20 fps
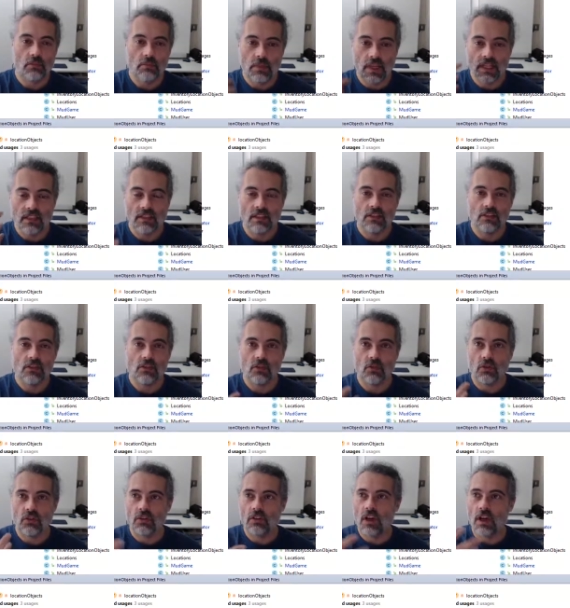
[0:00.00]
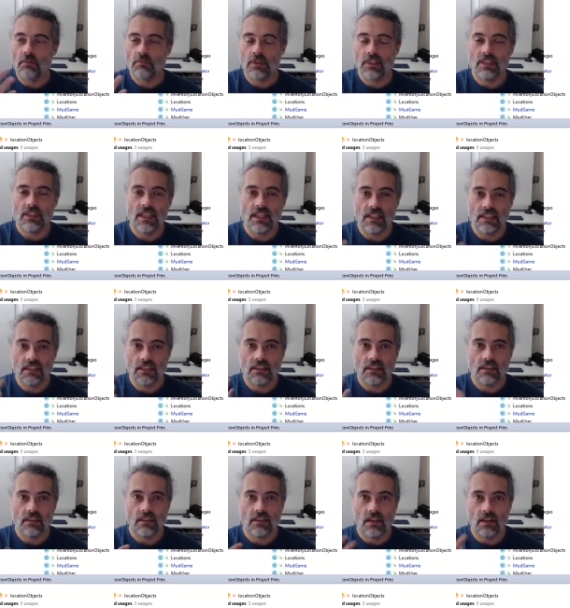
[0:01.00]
maintenance or update,